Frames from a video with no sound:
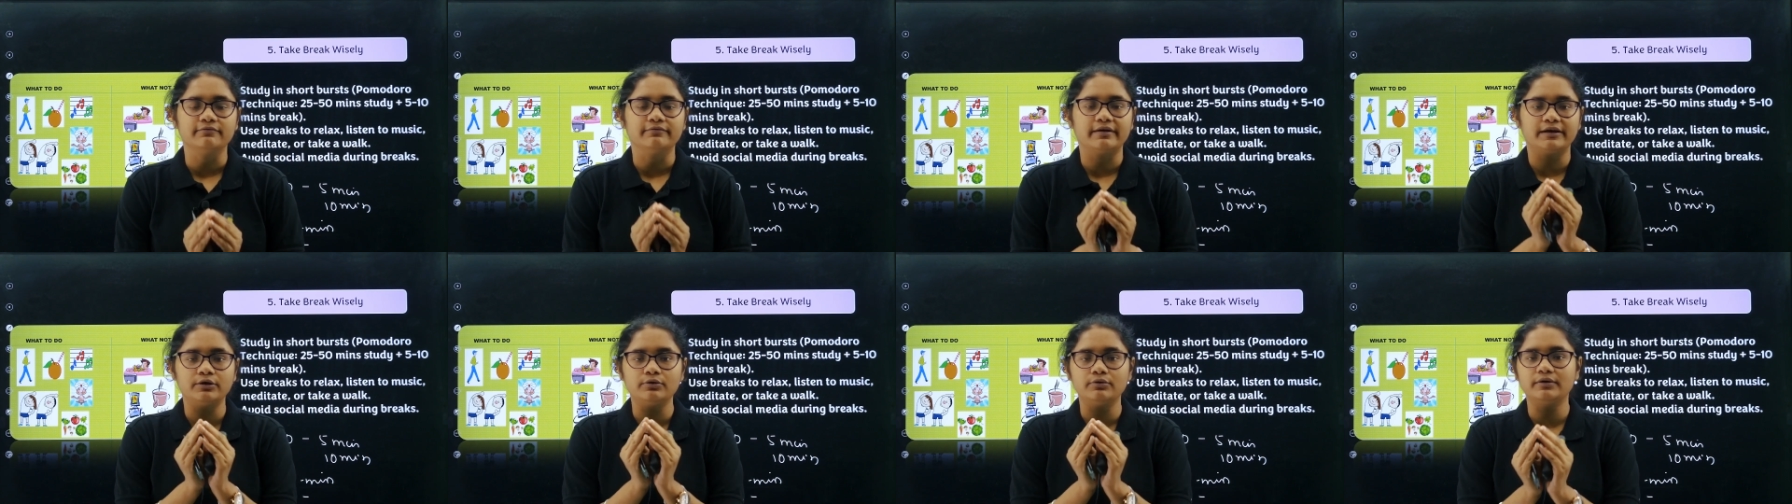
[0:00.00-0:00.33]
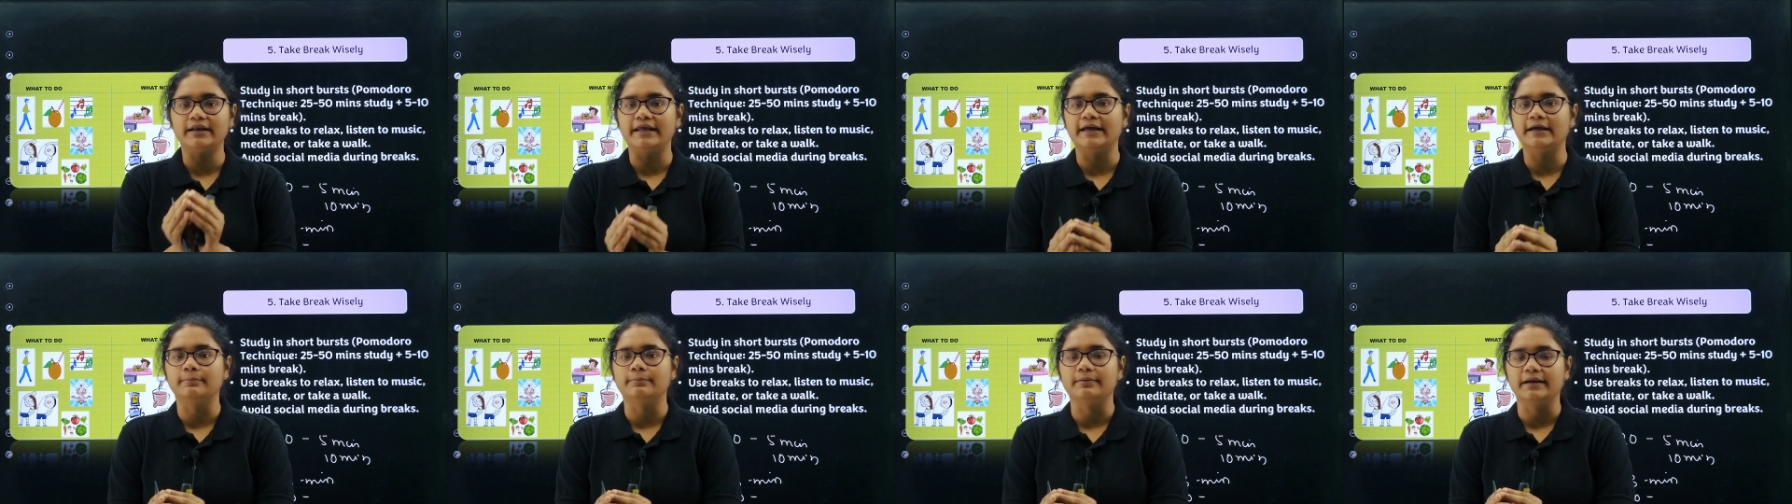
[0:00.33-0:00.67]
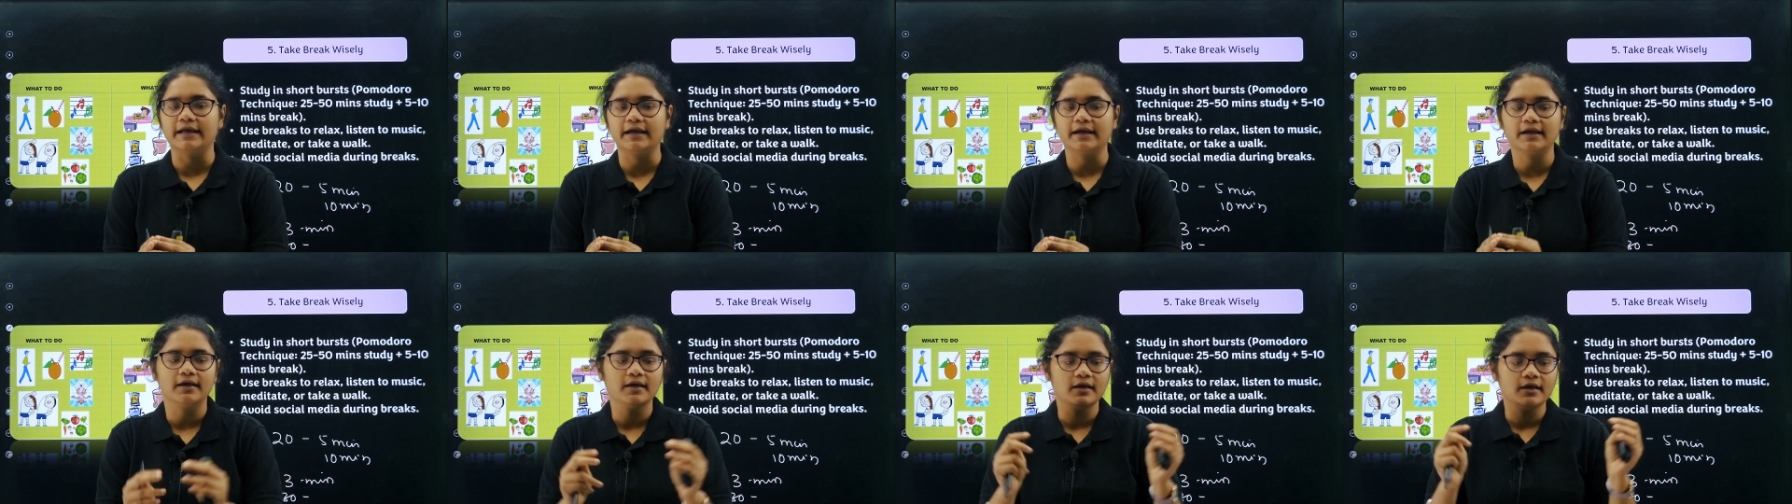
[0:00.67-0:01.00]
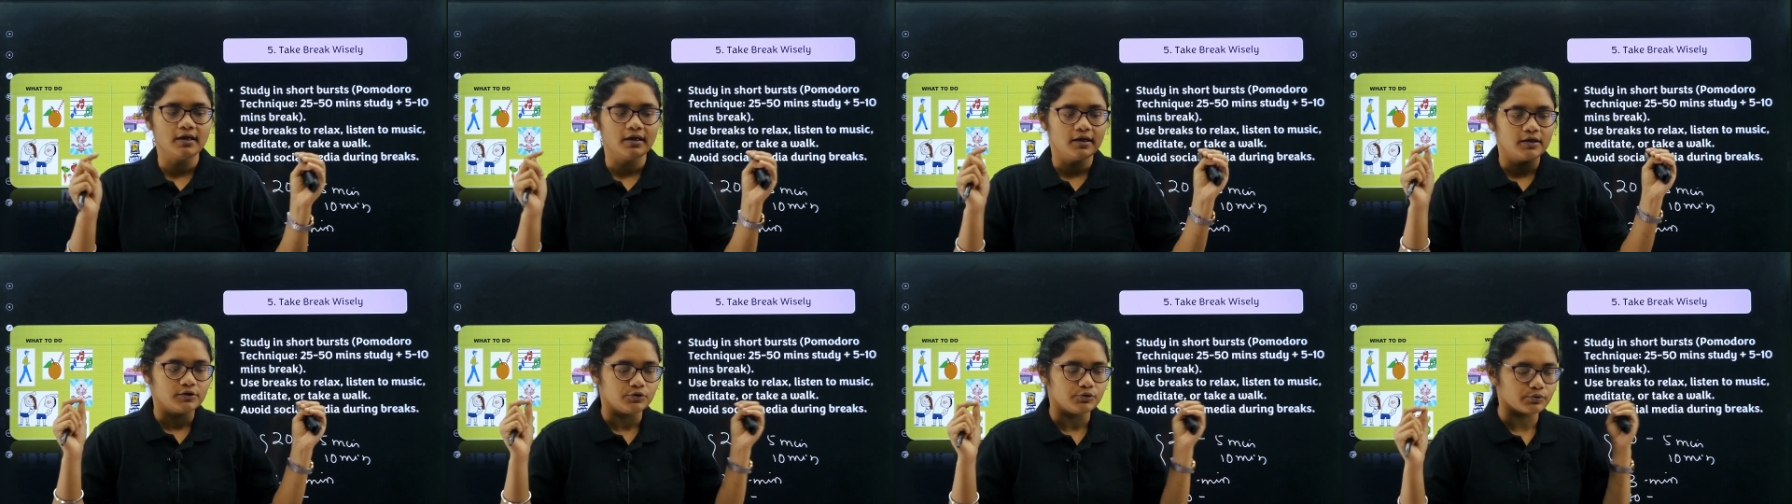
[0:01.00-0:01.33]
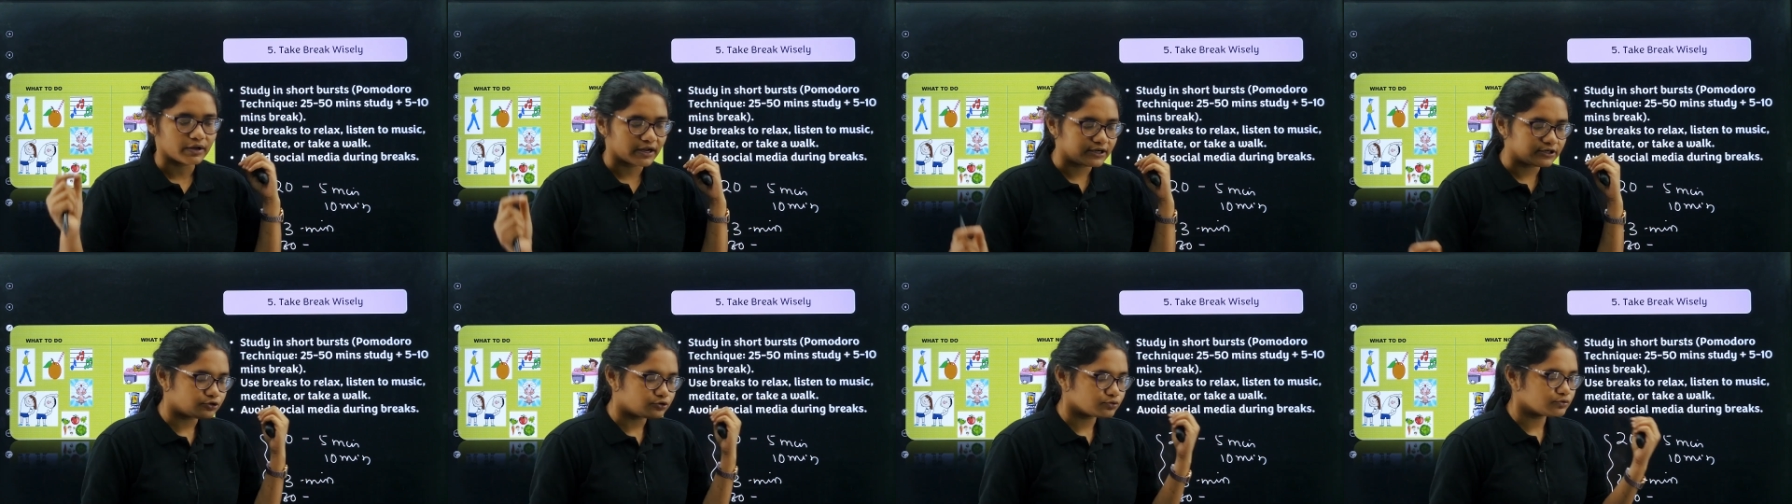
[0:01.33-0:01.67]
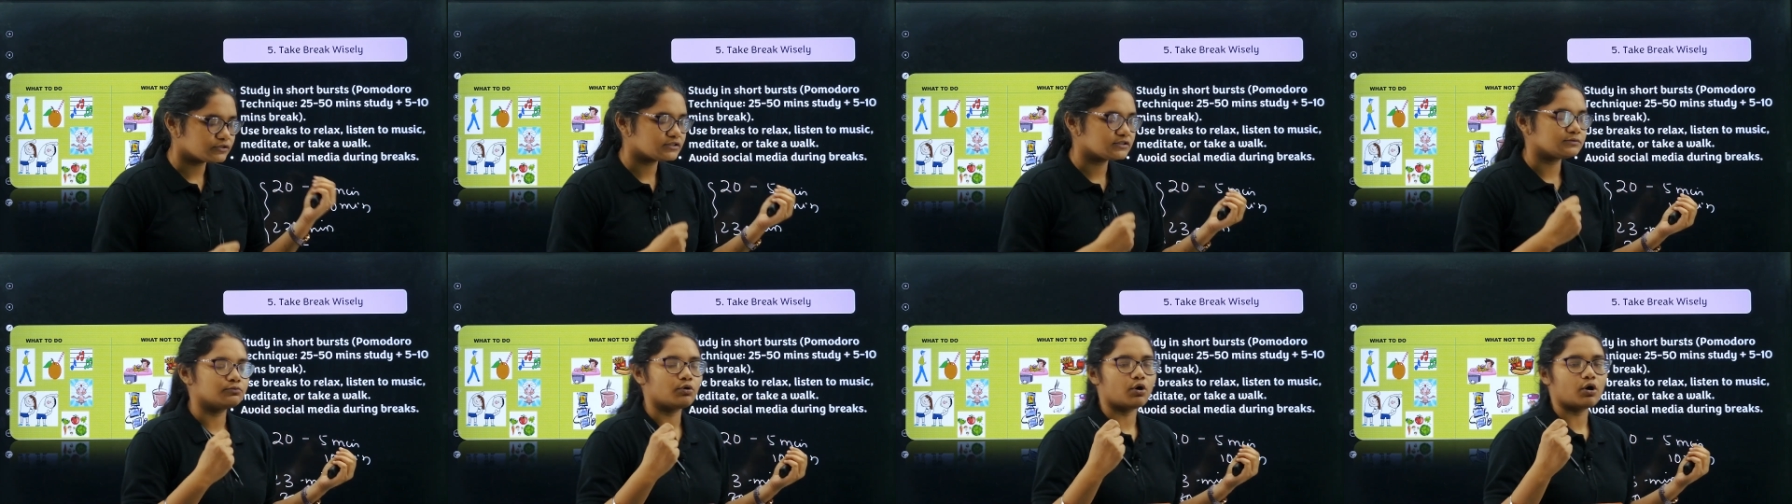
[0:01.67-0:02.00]
When you take break, you can
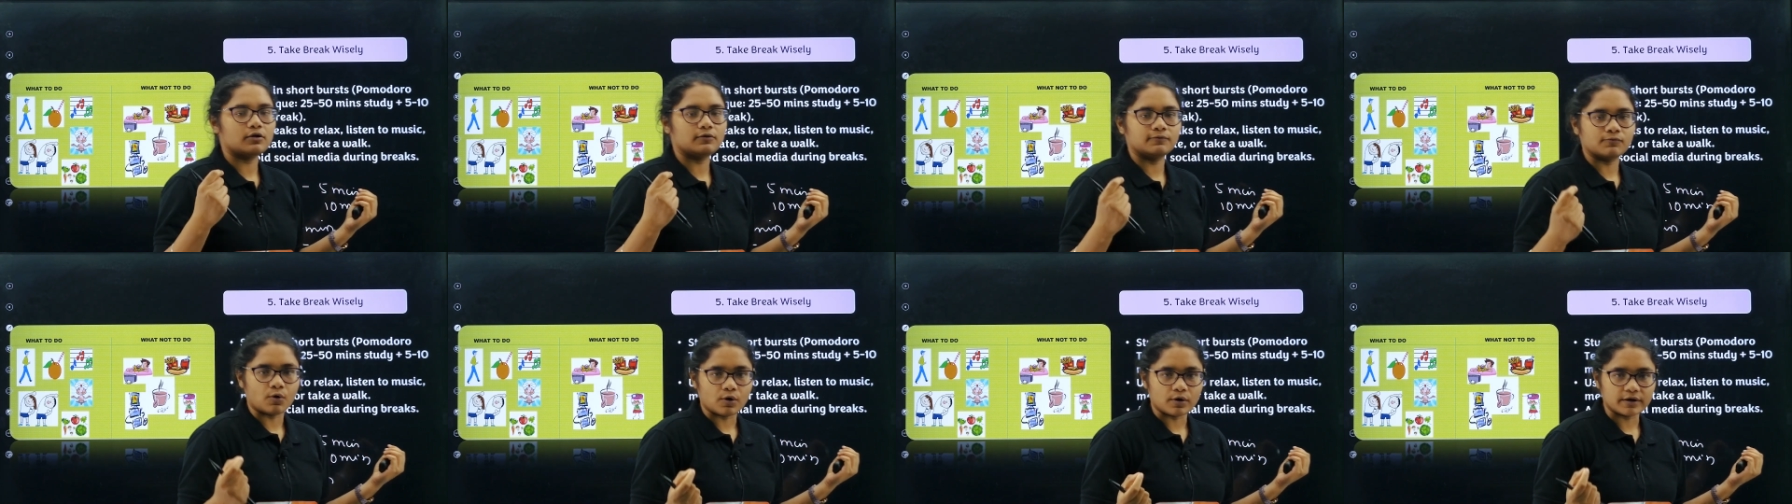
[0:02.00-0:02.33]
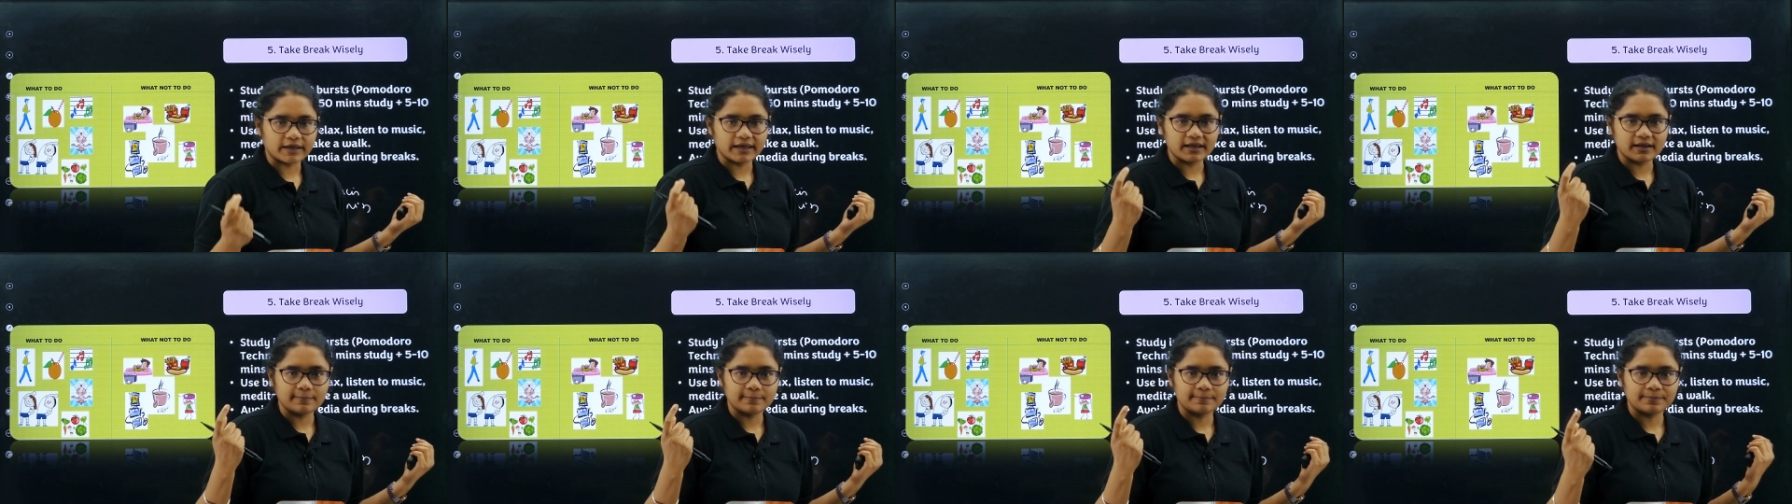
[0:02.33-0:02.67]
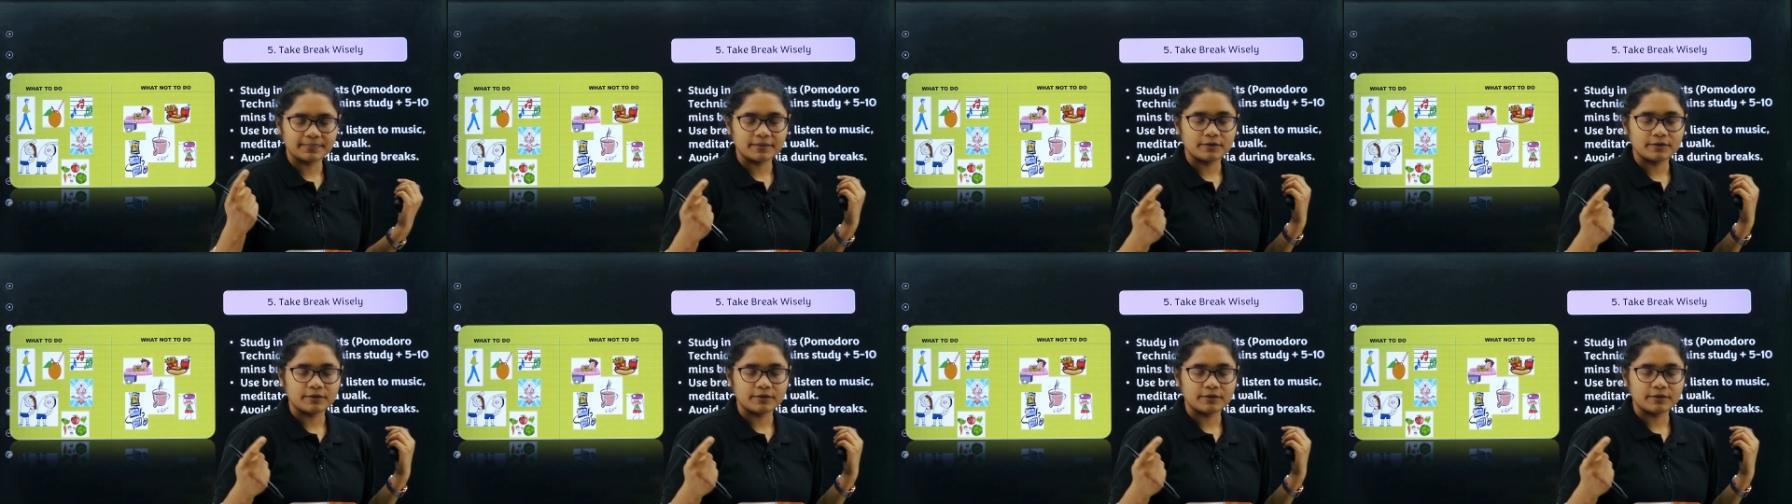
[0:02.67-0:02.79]
do small walking,